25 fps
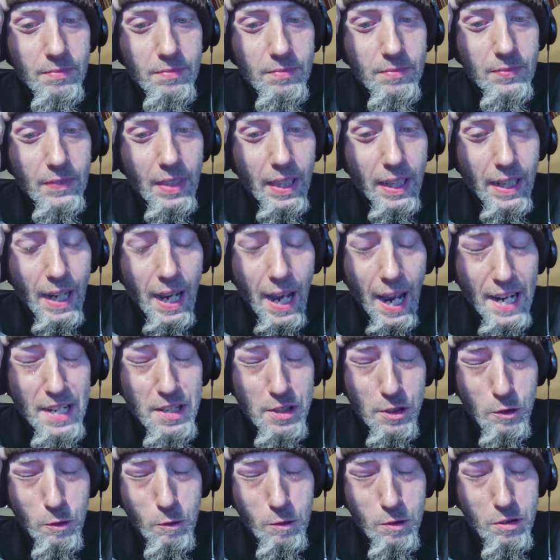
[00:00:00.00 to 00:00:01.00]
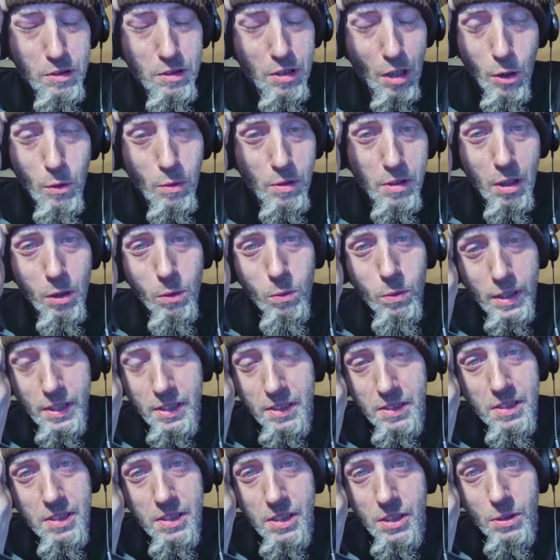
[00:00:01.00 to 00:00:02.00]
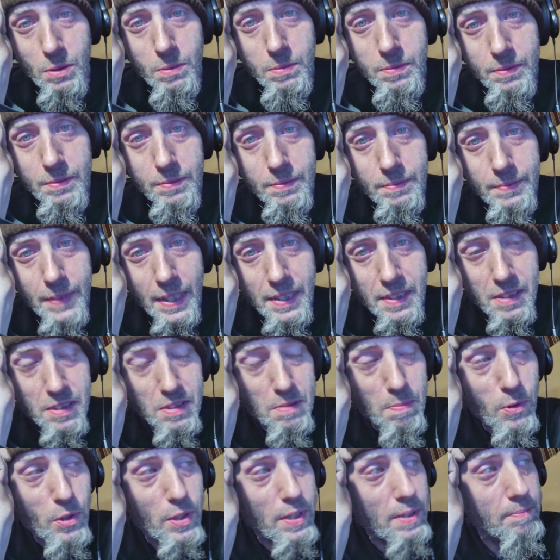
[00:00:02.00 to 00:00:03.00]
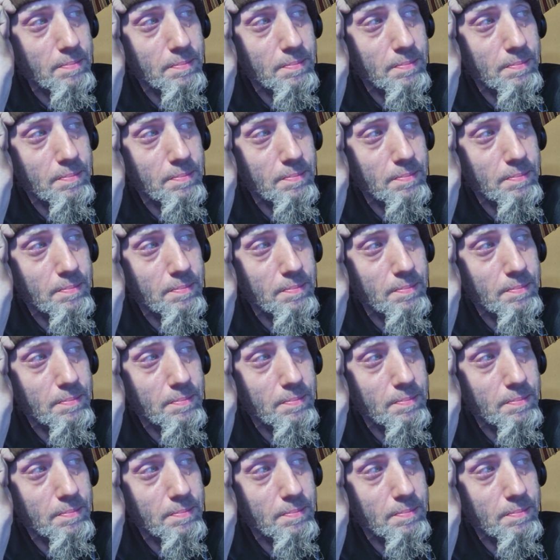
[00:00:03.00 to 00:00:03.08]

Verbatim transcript: Like, I don't know what to do at this point.